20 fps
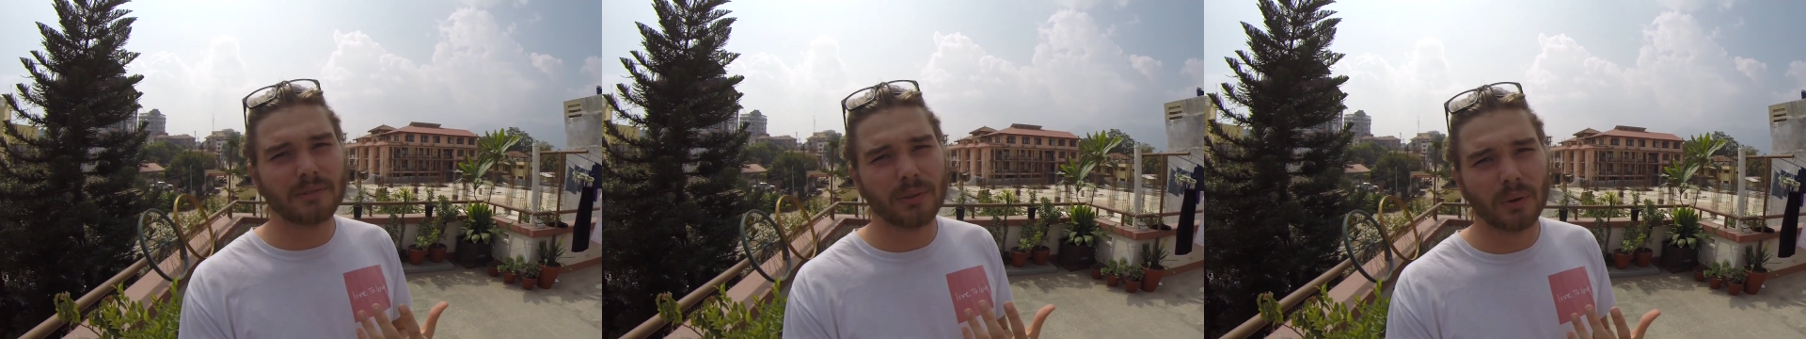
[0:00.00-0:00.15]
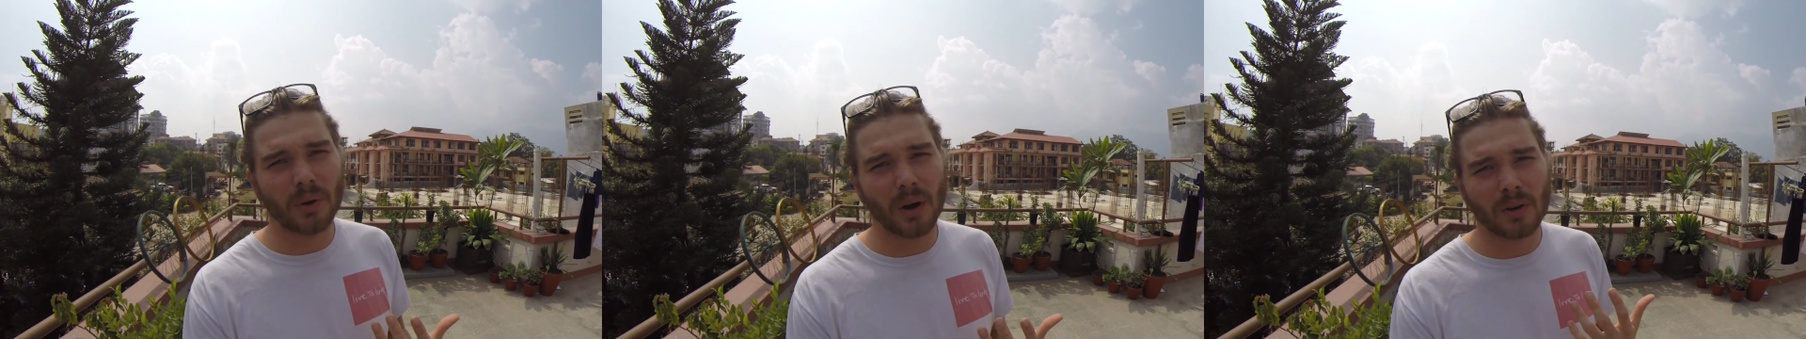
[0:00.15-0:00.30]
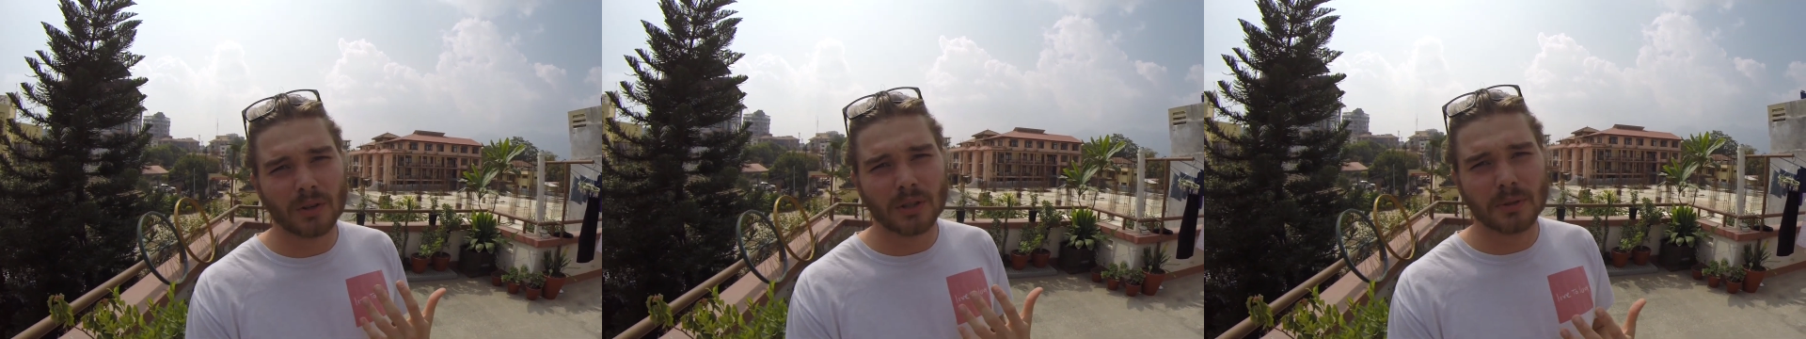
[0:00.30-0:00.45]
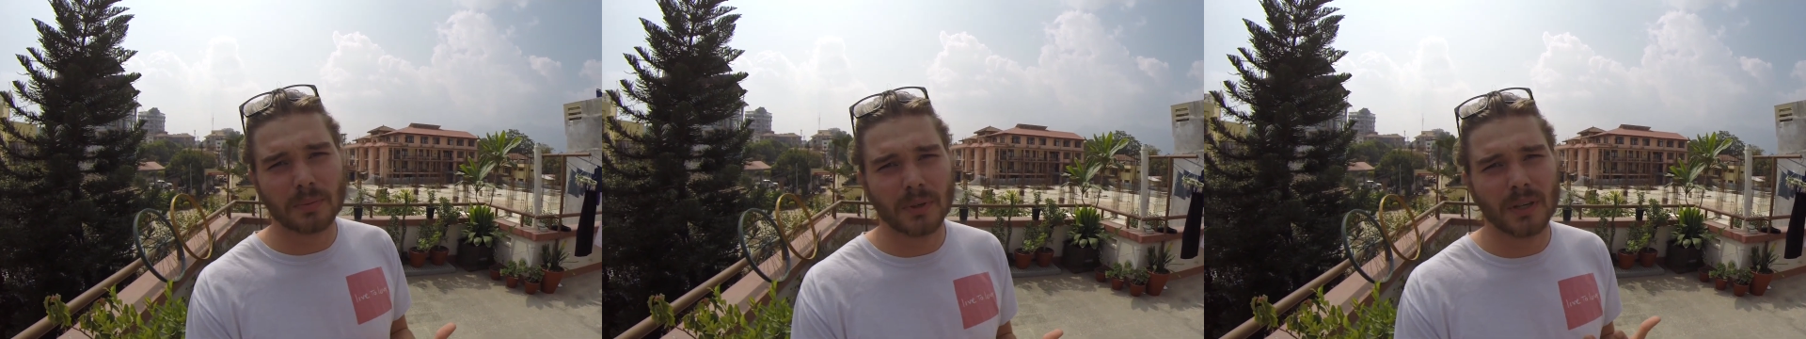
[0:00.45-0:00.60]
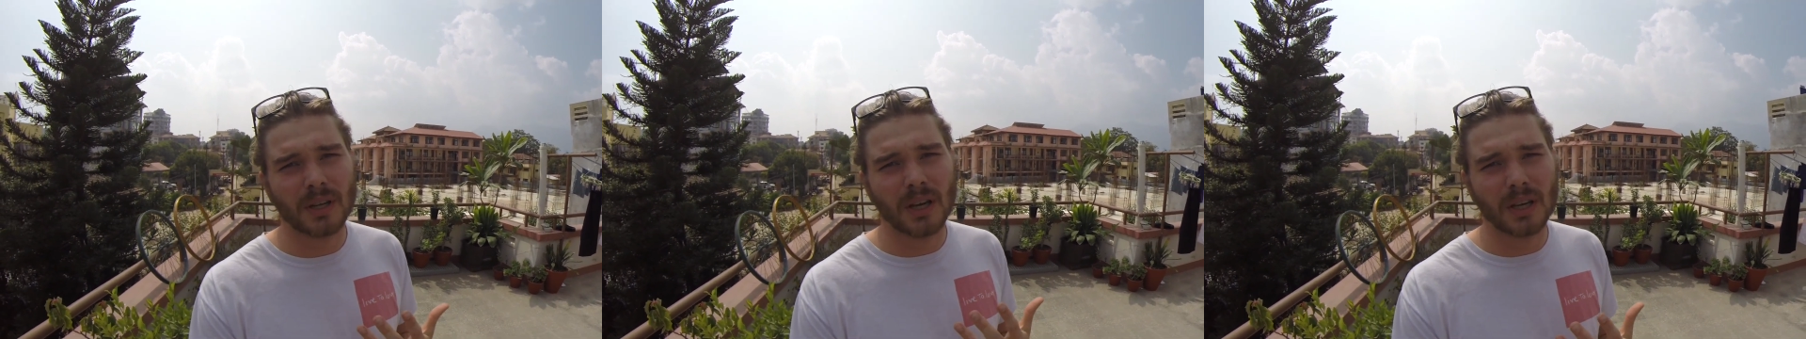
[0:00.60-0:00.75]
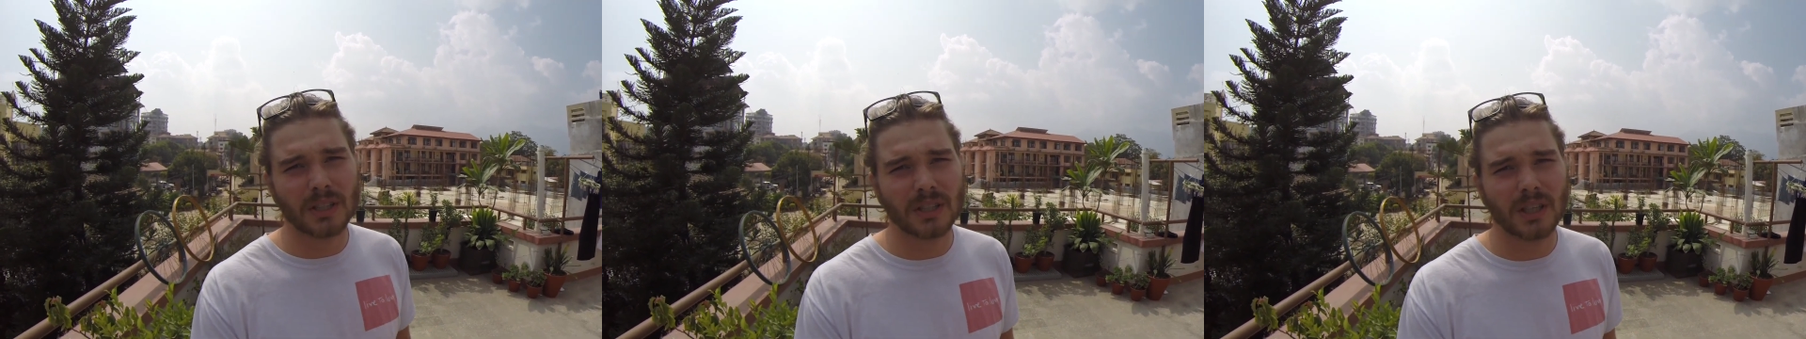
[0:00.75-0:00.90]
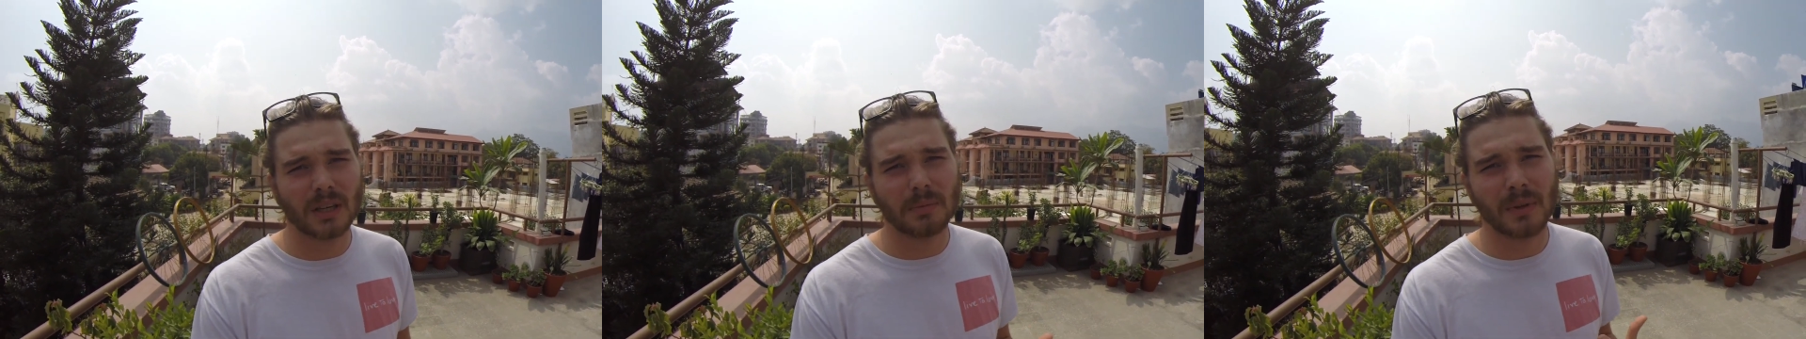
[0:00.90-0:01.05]
for
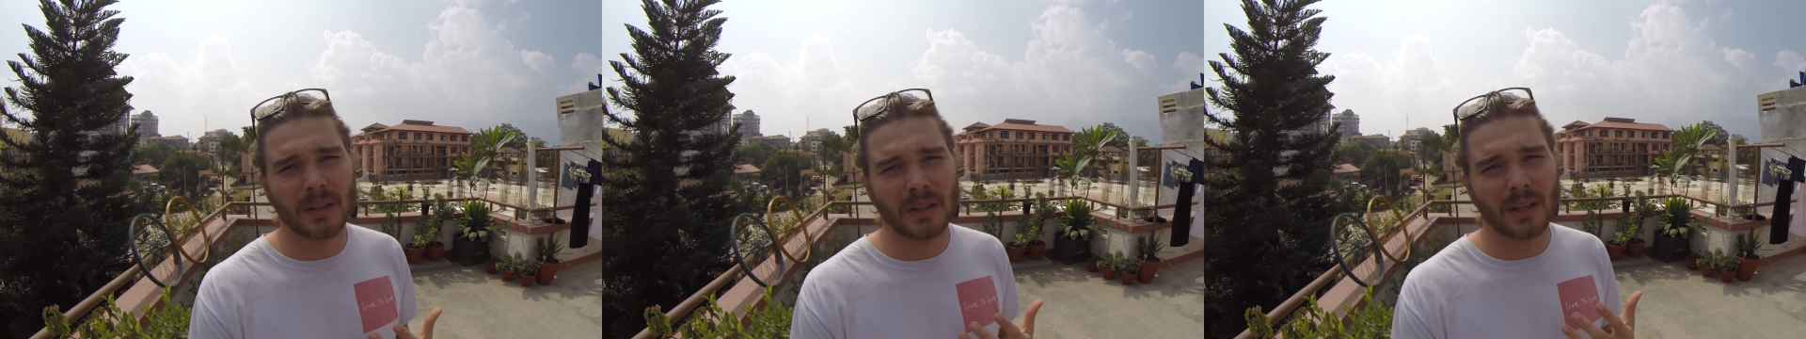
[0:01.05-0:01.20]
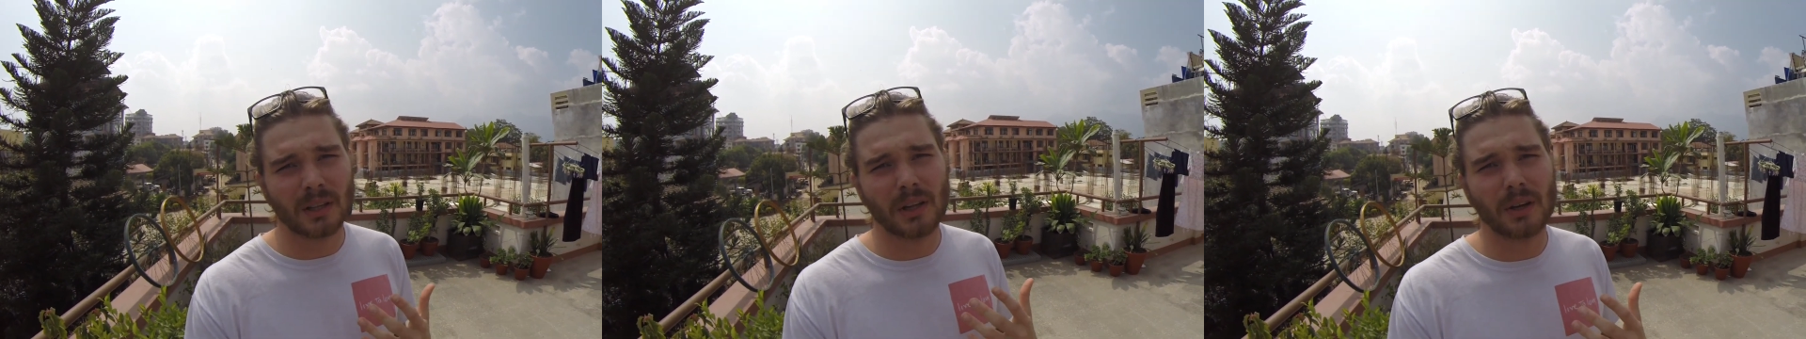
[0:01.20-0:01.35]
entrepreneurship in the